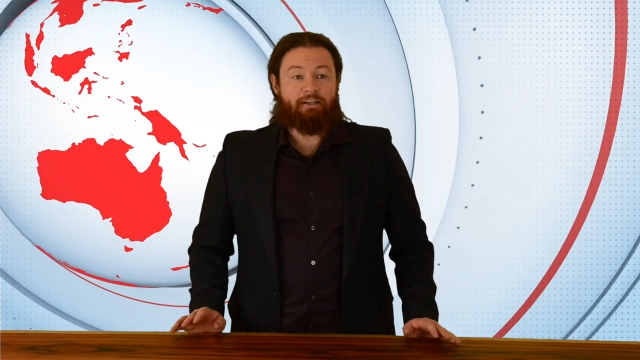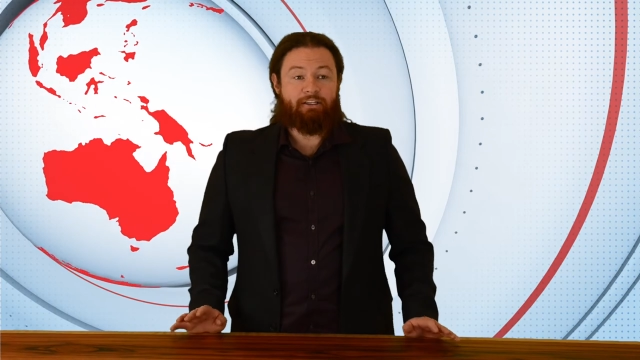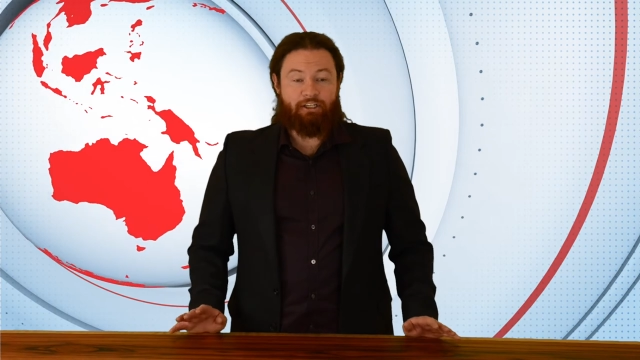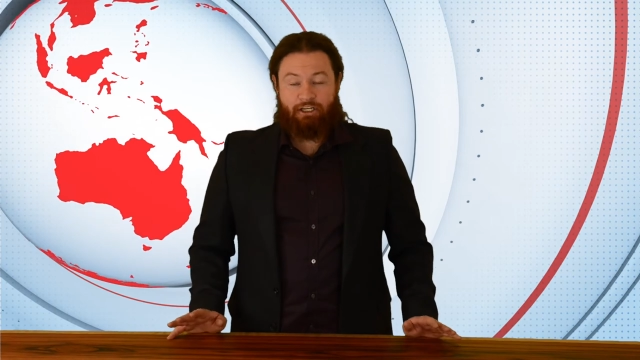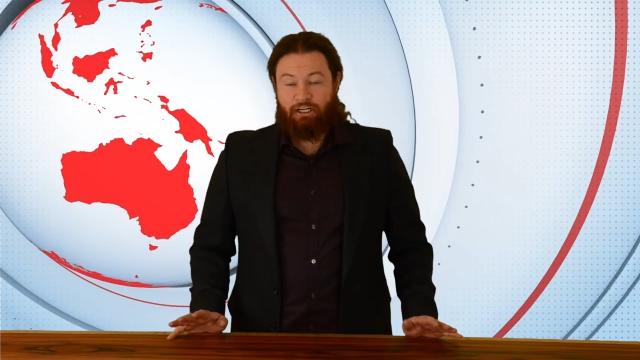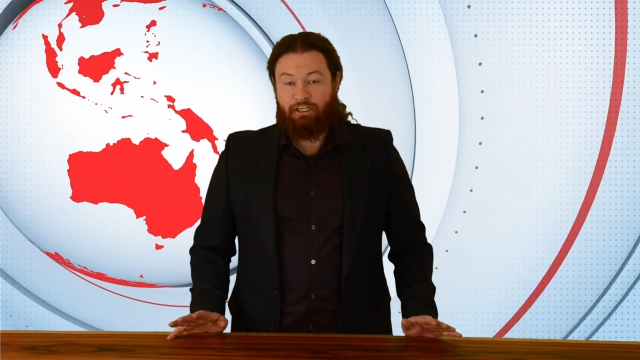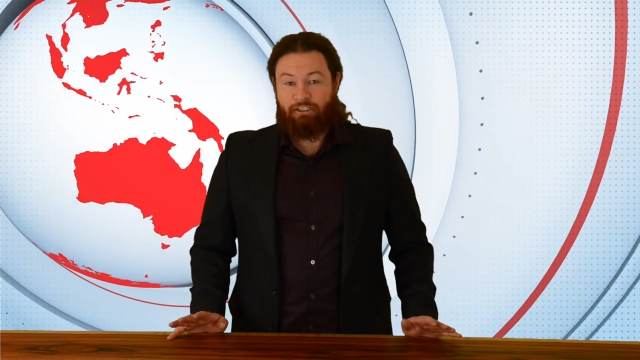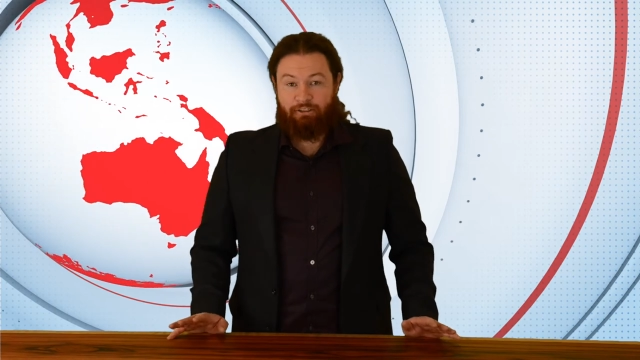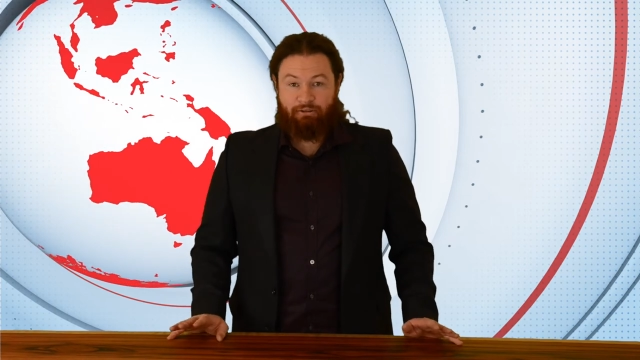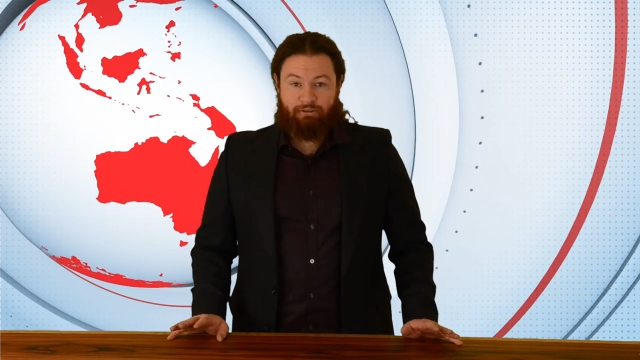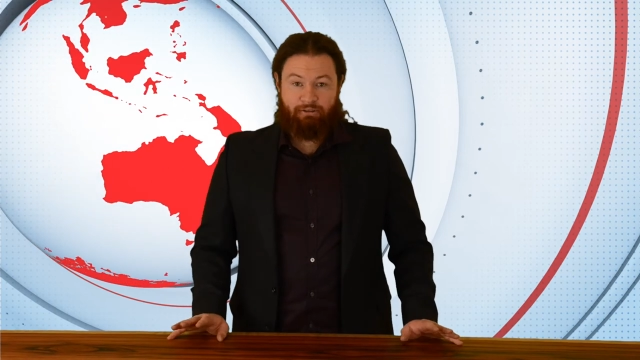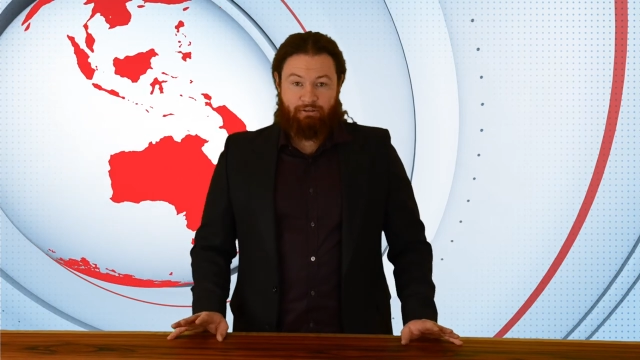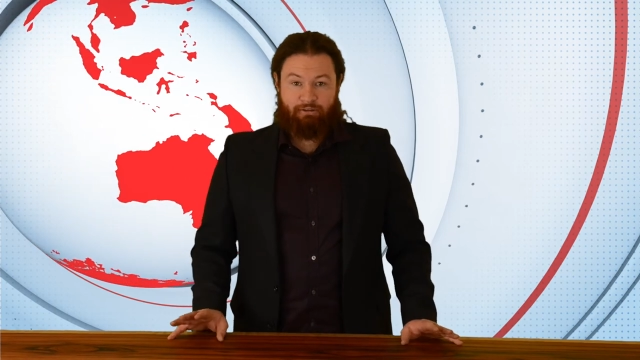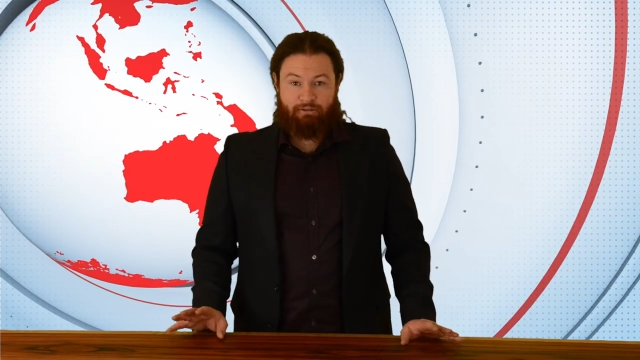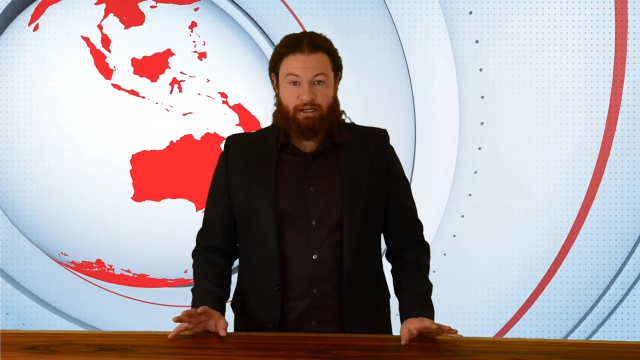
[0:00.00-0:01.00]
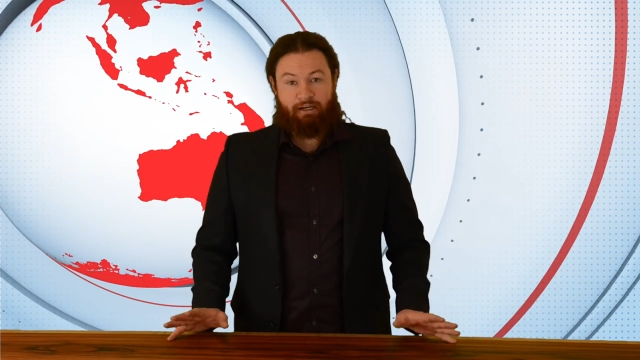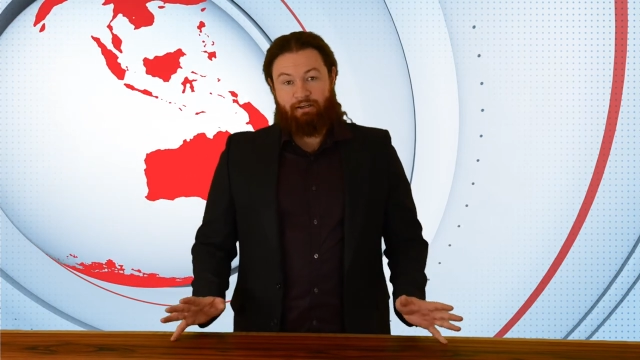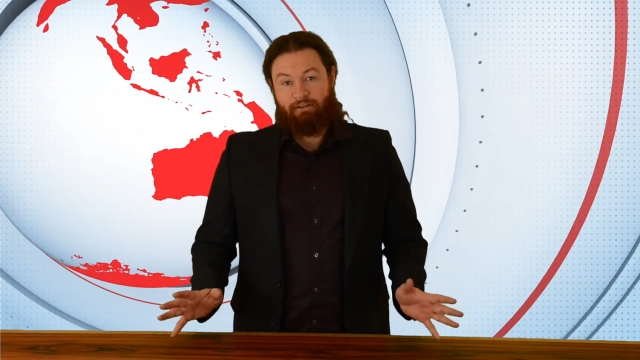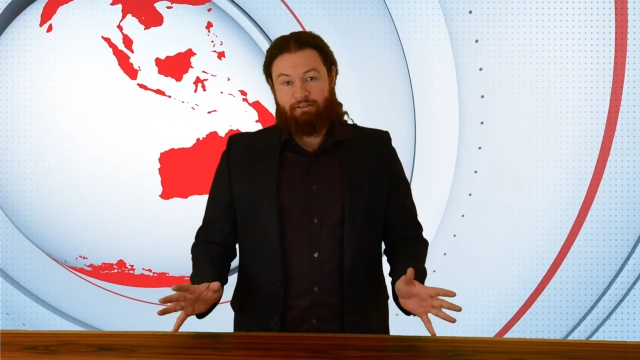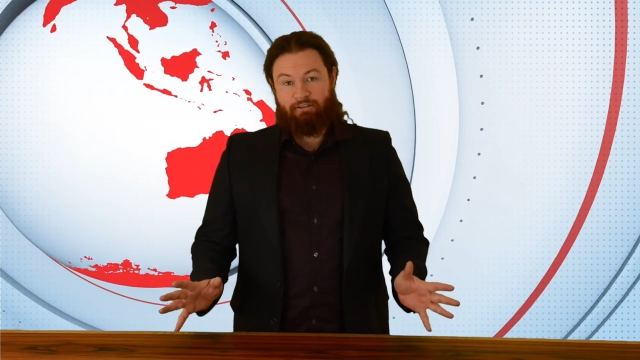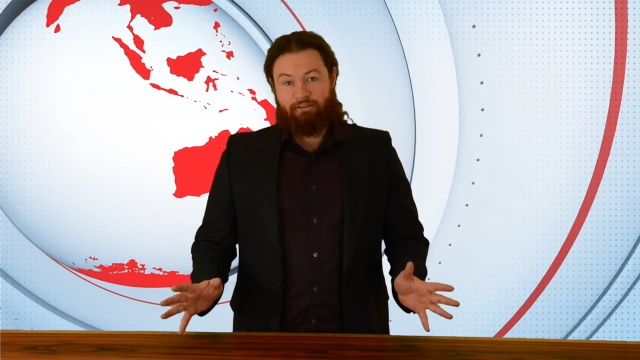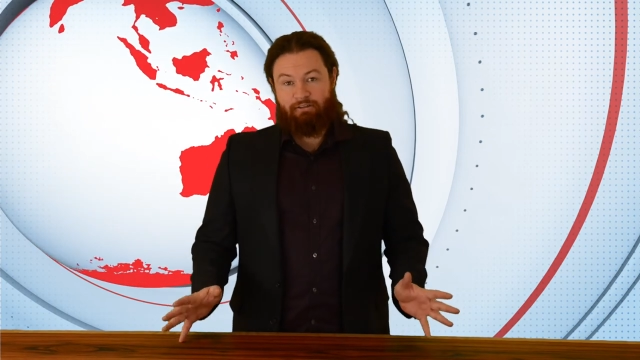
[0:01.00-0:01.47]
You're going to do your
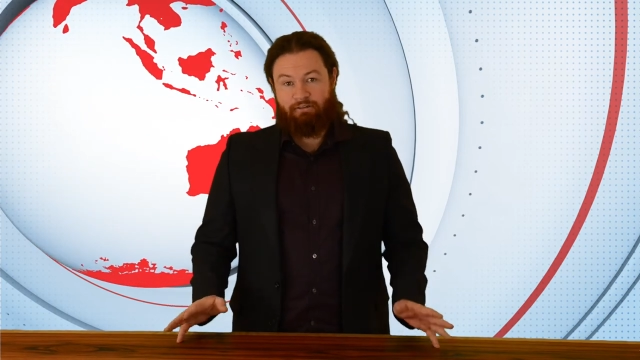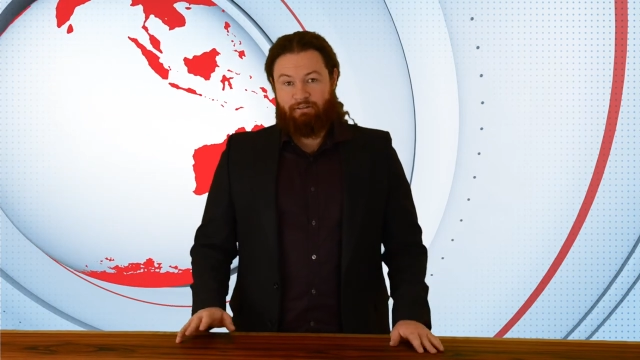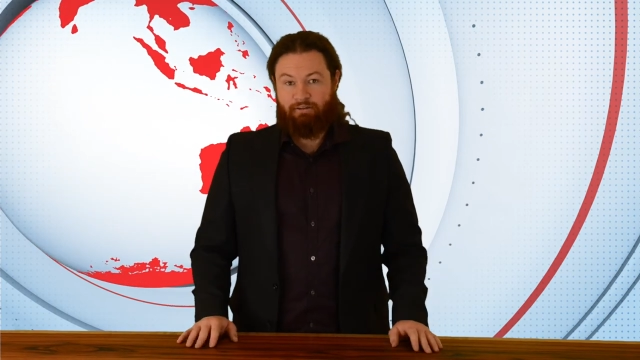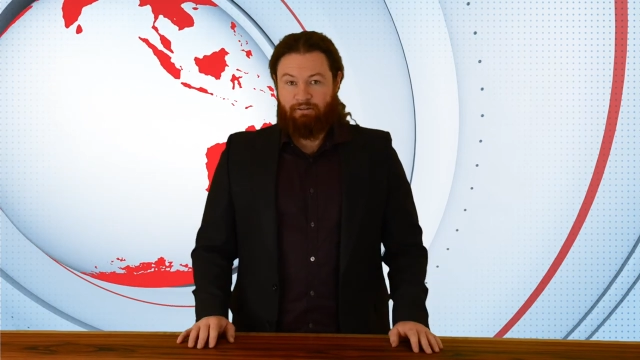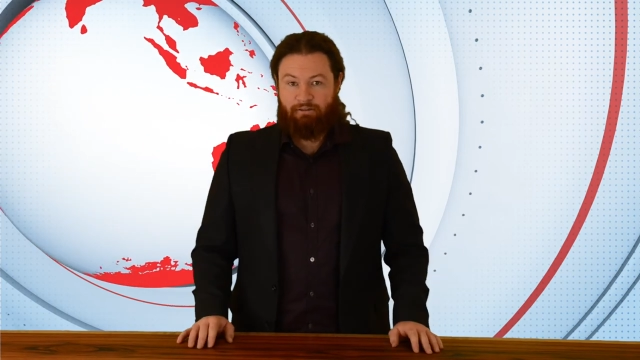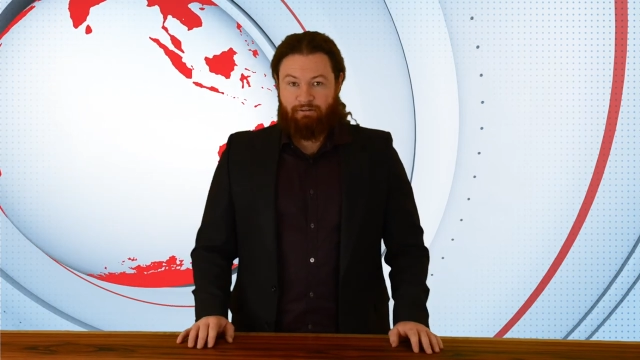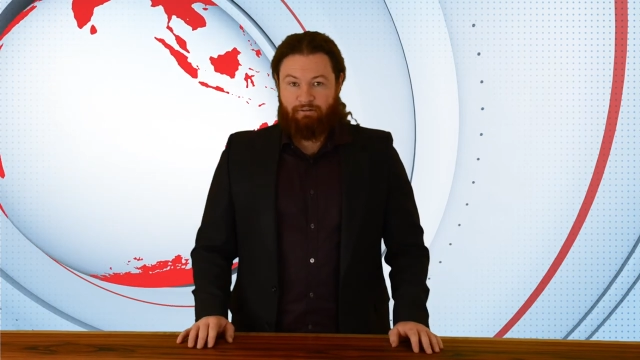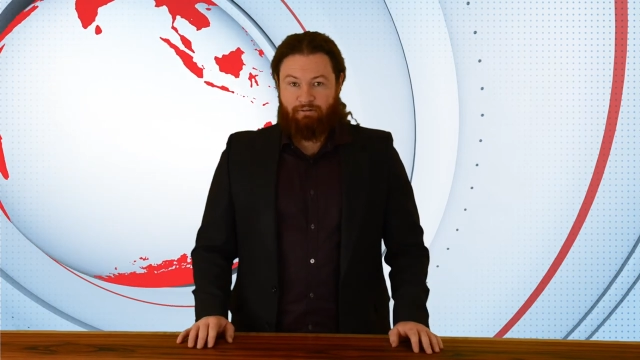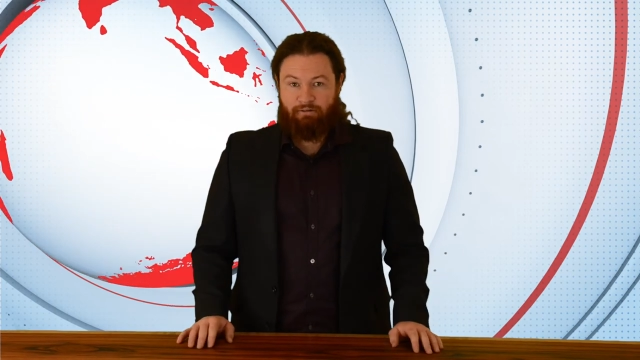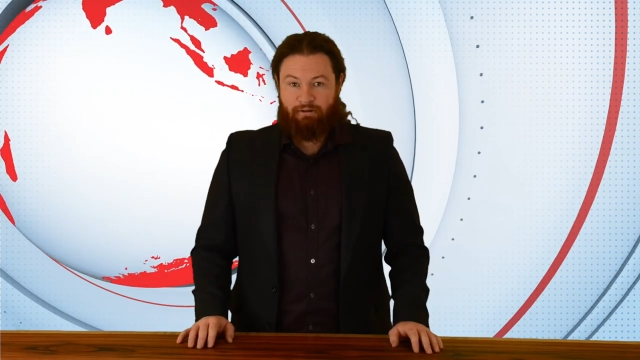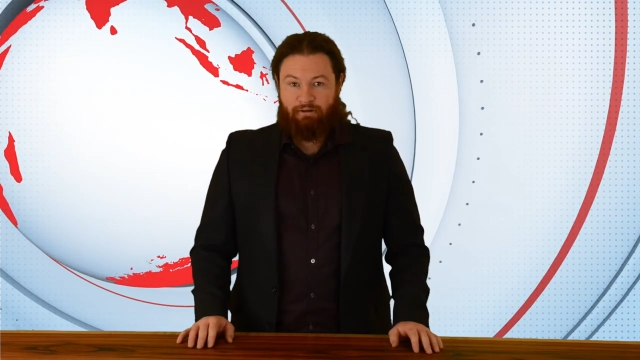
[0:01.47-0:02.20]
dingest to